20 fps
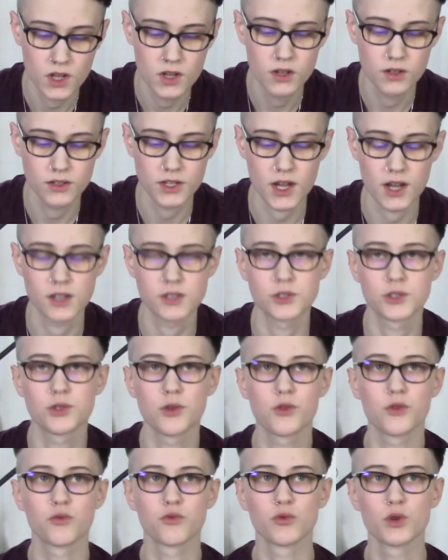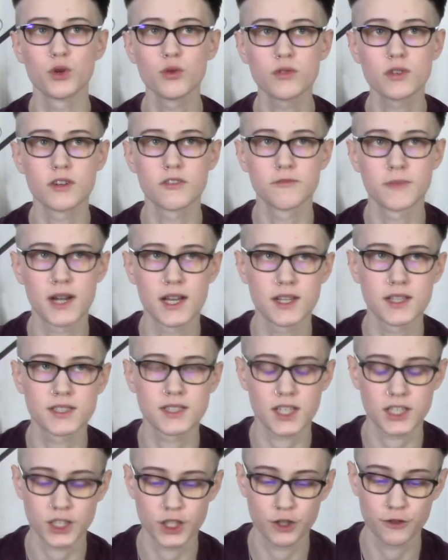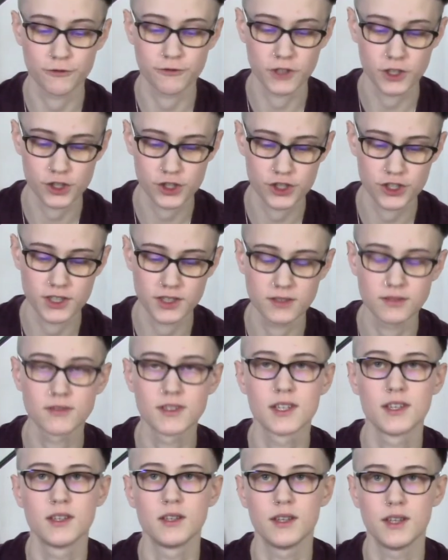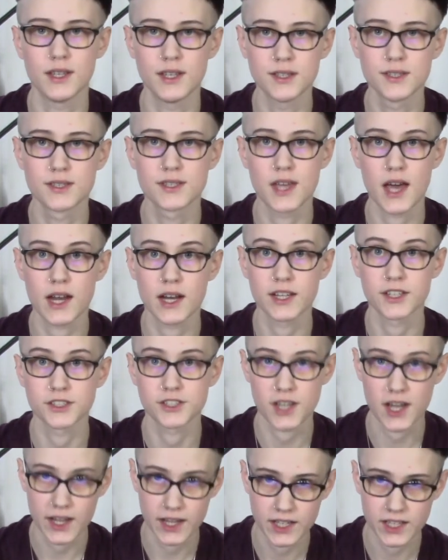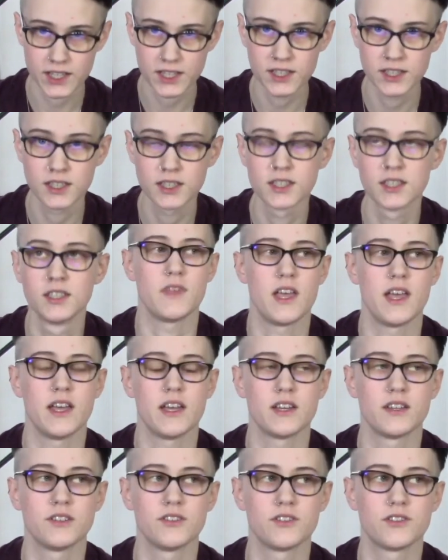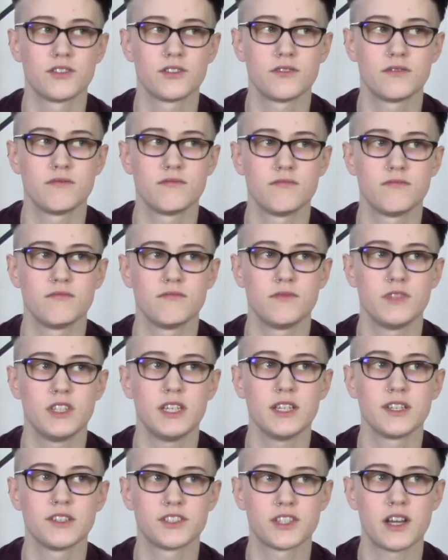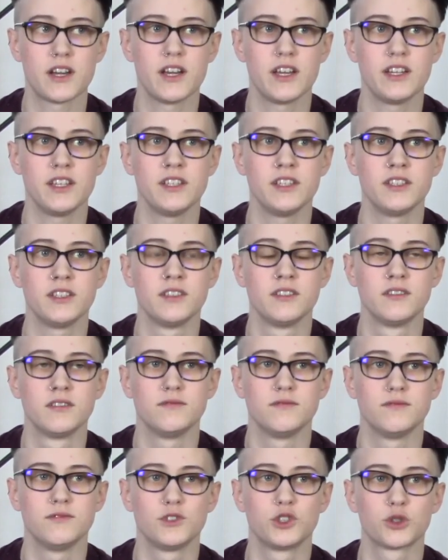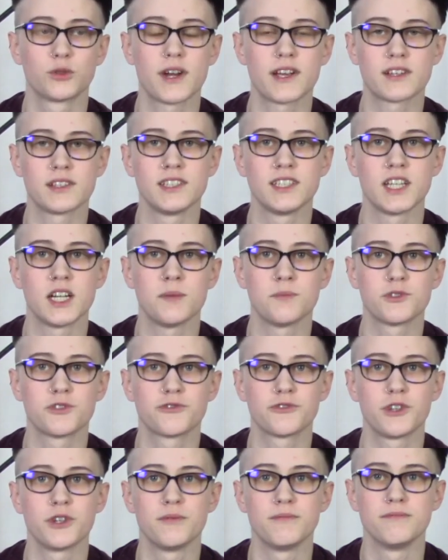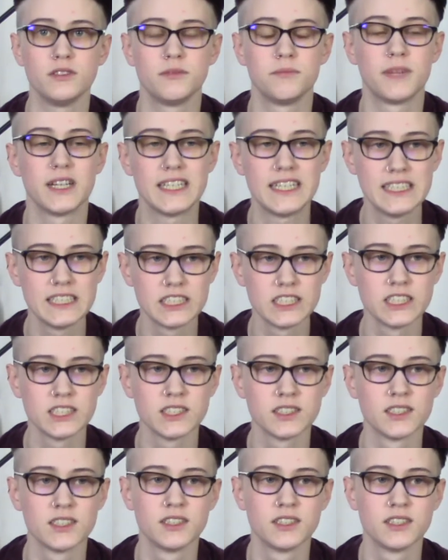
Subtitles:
Yeah, so the root of my executive functioning is that anxiety, and the anxiety directly comes from my healing